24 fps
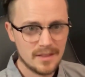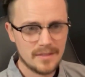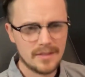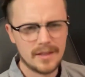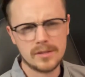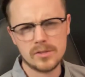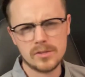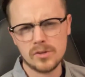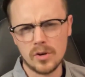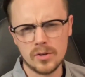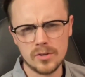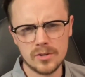
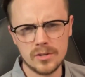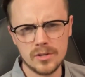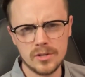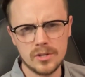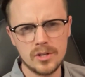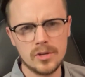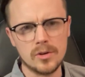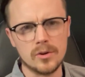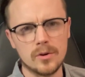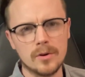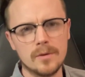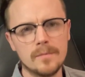That's harder to
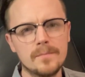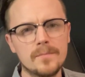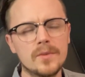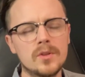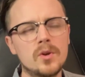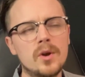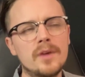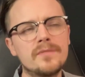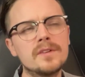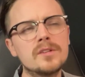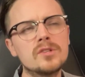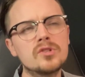do.
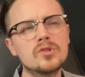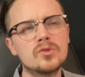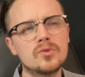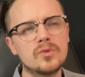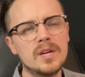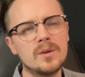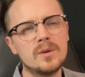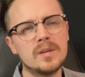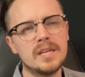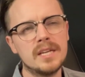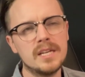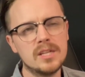You have to
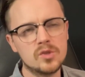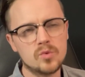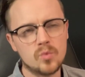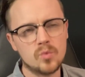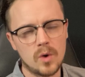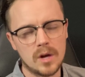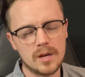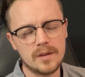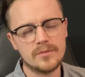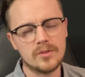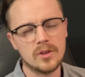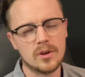treat each
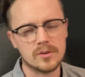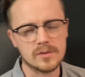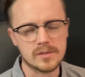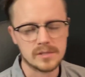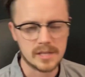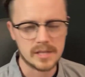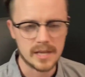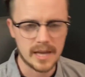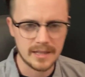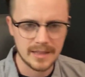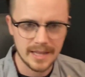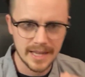one of
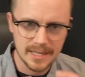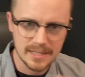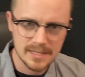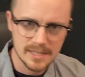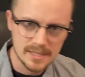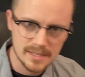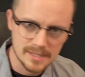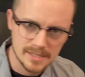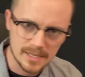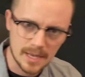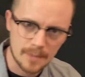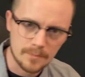those like it's
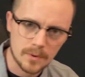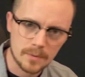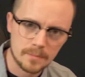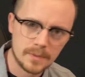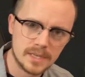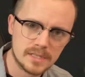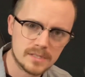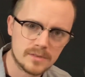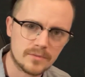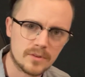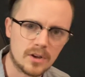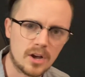a separate
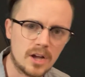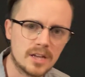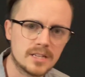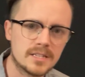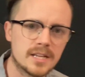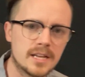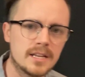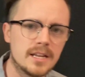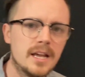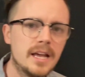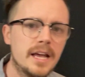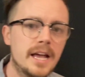piece of
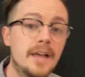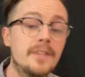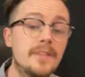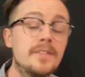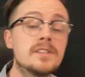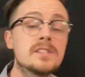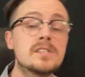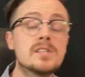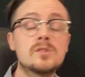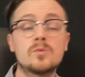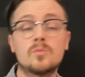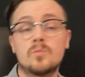content. And
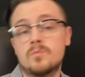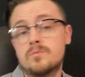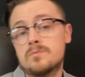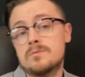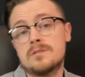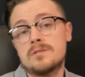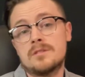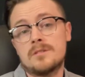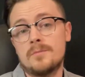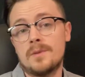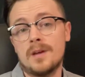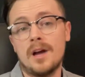this is,
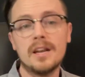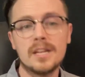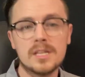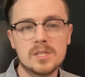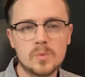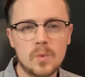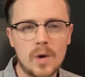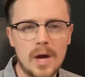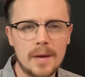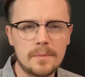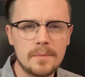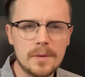to be
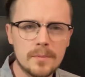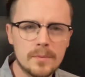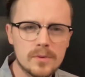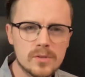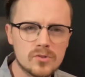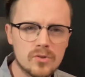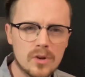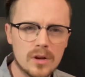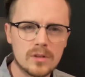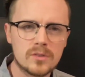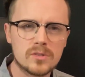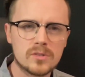honest, why people
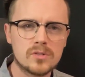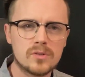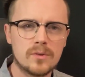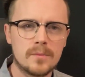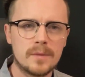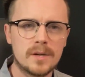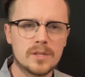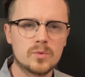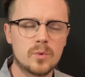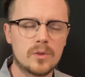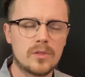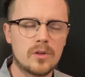struggle so
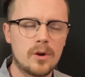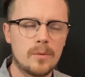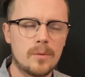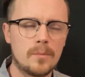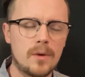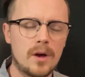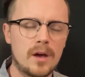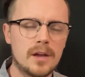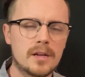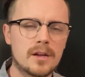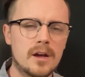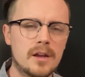much with
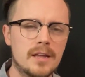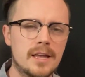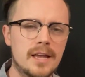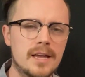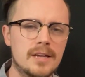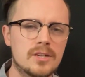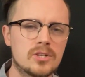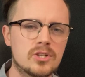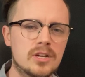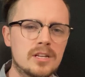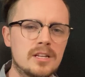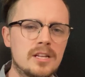harmonic
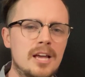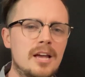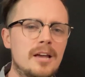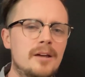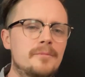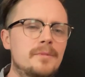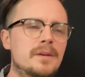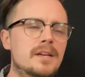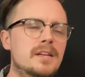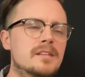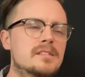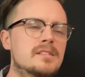audiation,
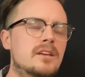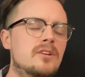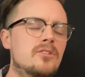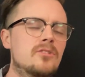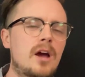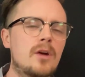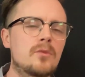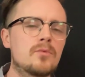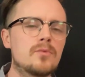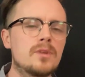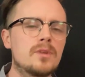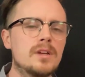because they're
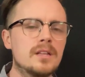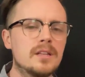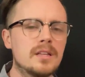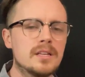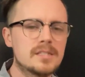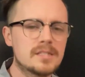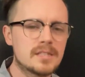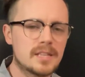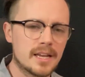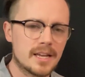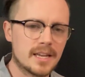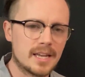not
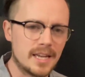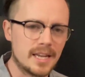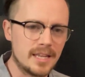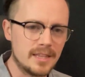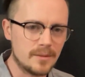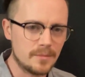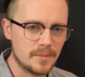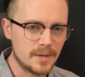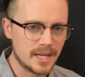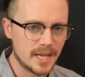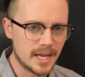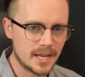realistic in
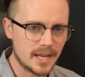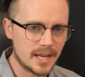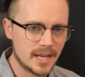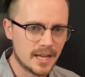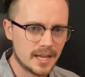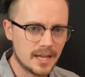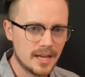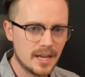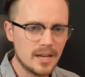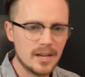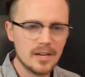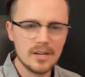the
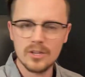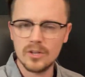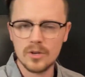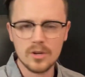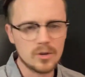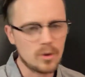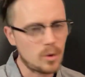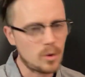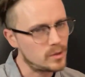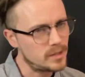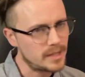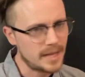beginning. You
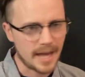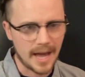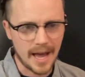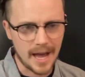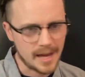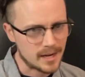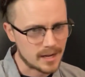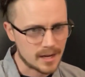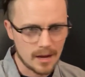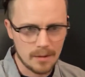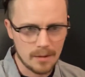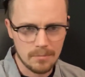can only
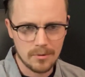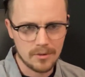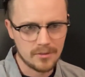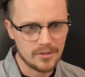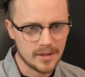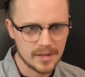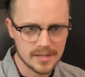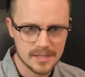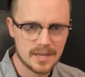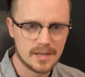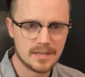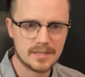add a couple
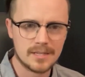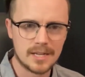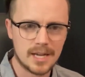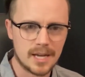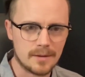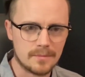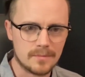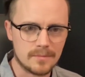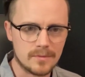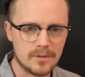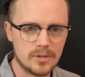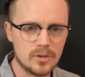things at a
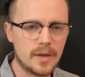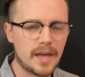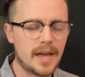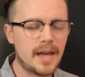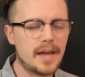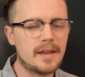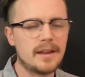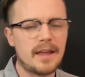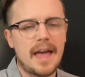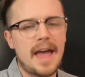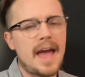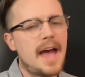time. You
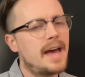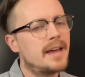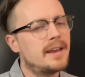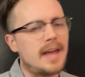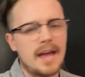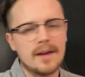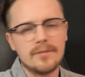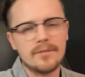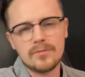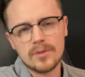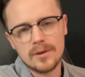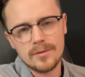can't add
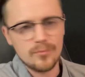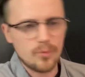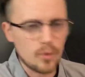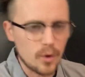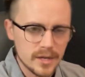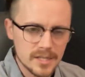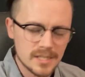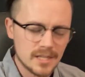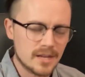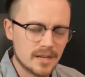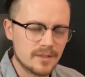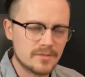every
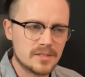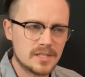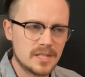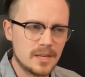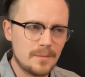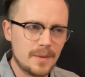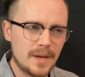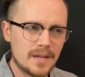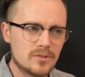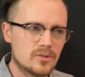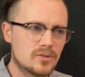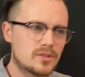voicing of C
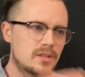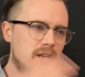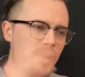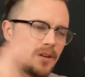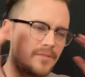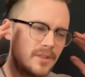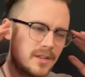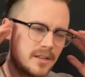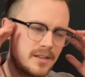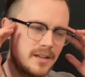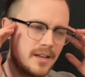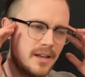major
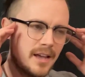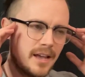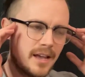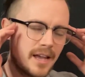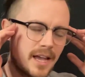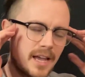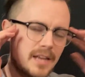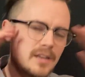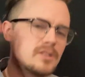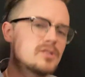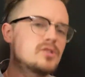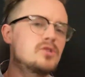7
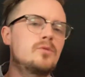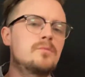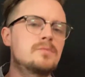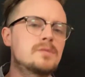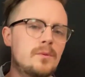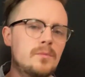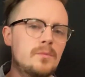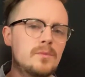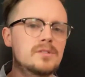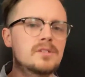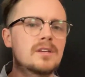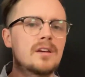and assume
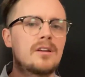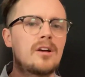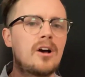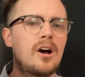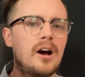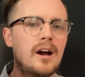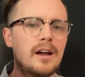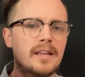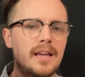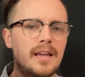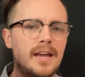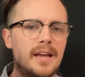someone's going to
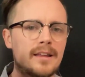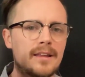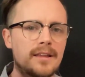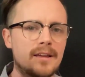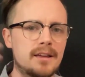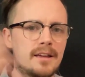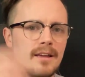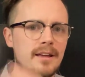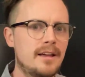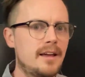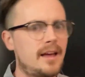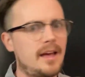audiate
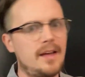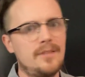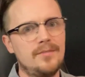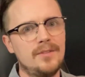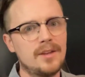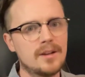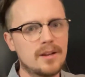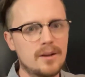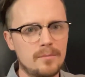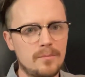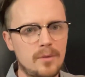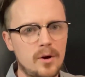it and
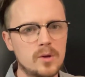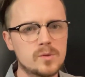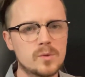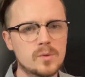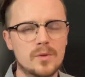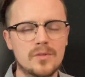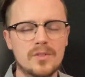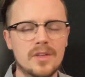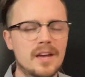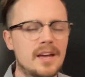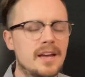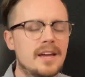then compose
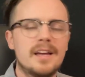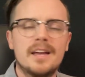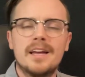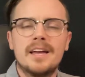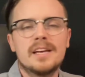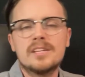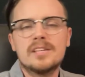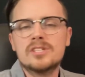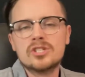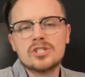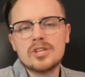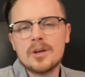with it.
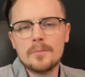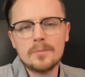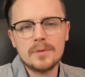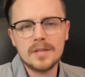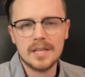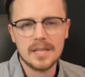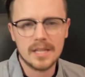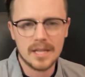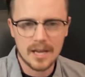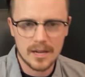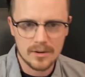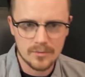It's just
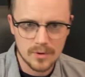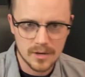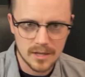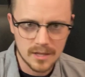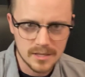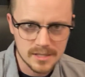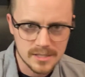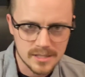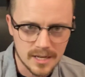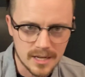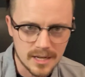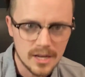completely
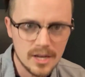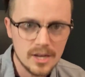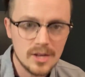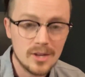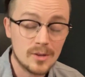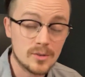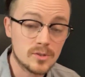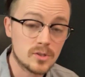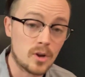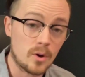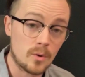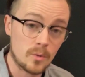unrealistic.
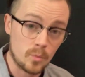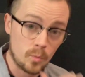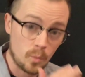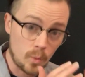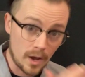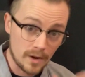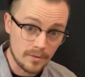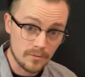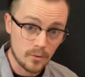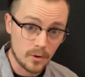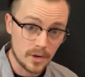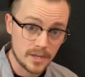You start with
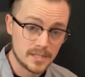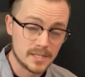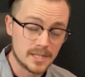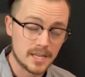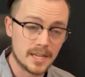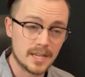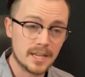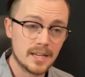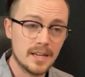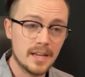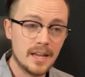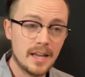one
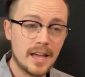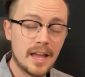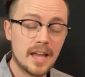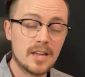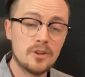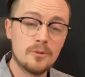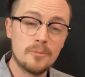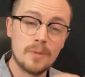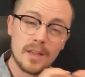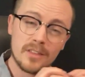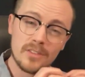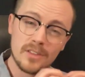voicing
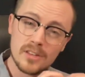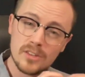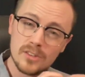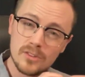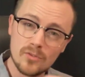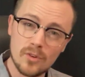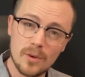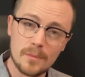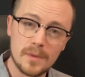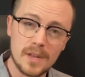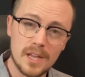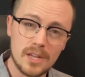and you make the
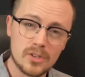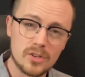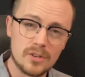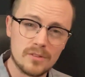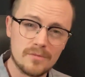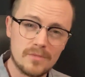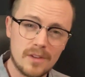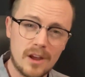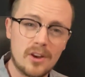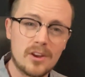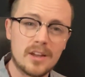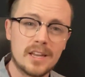discrimination
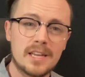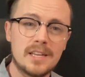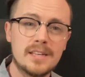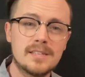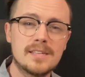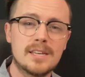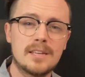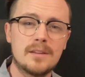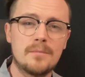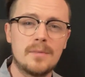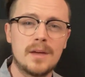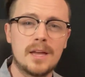very
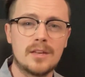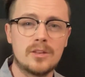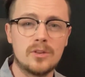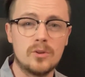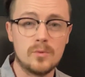easy to make.